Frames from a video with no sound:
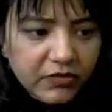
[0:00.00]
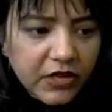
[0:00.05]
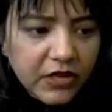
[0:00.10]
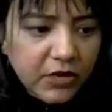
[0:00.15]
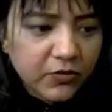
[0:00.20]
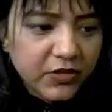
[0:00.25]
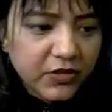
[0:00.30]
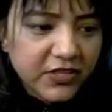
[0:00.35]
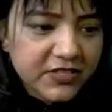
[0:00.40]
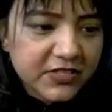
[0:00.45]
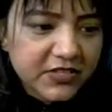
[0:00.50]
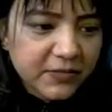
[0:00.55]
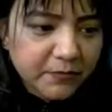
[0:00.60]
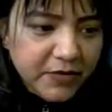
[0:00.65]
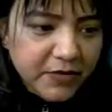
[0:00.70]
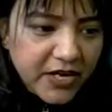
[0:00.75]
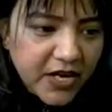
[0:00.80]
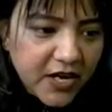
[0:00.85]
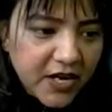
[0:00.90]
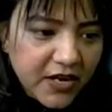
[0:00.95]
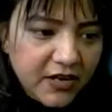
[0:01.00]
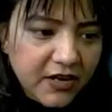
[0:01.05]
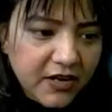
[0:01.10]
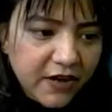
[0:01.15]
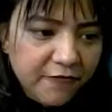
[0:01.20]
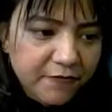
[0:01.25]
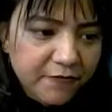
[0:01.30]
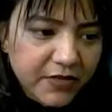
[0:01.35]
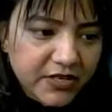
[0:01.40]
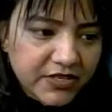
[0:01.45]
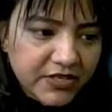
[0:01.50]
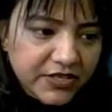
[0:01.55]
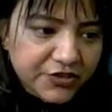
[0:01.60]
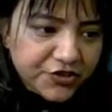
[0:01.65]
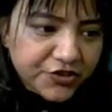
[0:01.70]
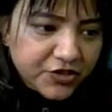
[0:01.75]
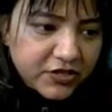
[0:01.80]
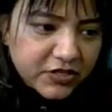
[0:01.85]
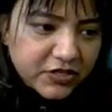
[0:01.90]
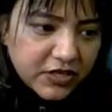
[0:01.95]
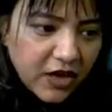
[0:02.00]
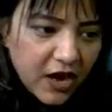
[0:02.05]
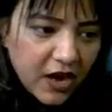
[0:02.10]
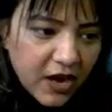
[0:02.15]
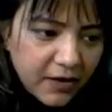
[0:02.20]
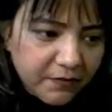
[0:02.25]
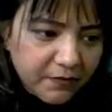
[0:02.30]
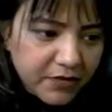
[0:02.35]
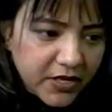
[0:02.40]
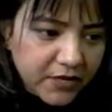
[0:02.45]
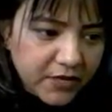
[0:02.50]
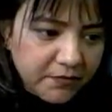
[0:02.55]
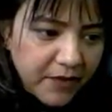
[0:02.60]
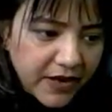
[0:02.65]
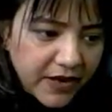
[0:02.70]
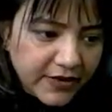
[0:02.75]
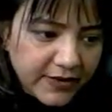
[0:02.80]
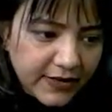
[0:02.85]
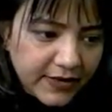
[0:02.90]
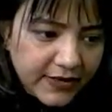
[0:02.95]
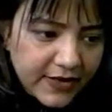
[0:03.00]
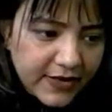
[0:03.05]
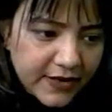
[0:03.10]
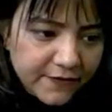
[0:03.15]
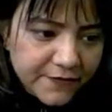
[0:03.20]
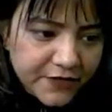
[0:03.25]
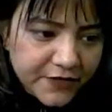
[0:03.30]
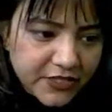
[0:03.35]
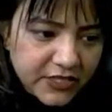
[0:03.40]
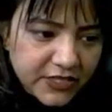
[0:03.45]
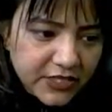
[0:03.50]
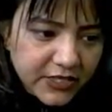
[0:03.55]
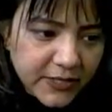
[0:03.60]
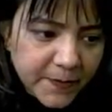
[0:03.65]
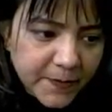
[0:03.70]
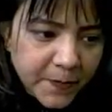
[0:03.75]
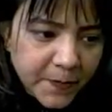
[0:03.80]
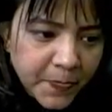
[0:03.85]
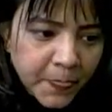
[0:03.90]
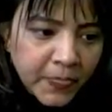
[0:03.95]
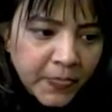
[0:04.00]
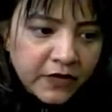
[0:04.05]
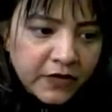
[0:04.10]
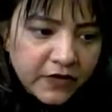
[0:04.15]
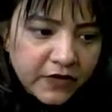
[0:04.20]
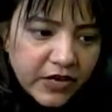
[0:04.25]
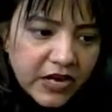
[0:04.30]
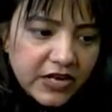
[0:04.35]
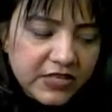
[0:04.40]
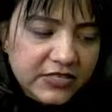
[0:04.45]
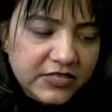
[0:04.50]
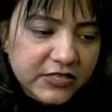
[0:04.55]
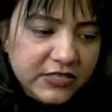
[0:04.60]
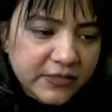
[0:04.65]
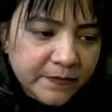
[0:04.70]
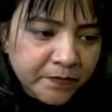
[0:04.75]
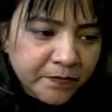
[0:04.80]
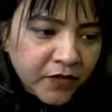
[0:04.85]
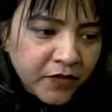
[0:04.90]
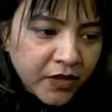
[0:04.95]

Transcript: Nowadays in Bihar, government teachers are being mentally and physically harassed.